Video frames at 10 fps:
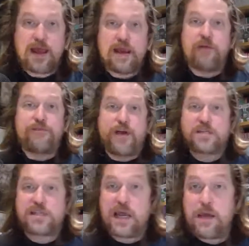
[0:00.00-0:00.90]
Now,
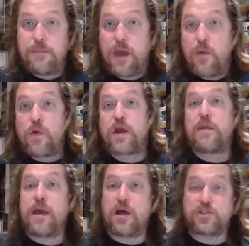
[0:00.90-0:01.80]
firstly, we're going to
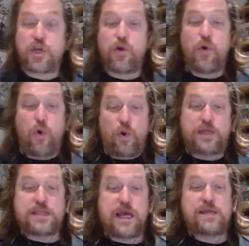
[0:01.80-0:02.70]
be asking all
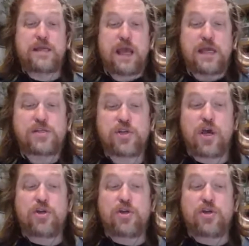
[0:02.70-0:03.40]
attendees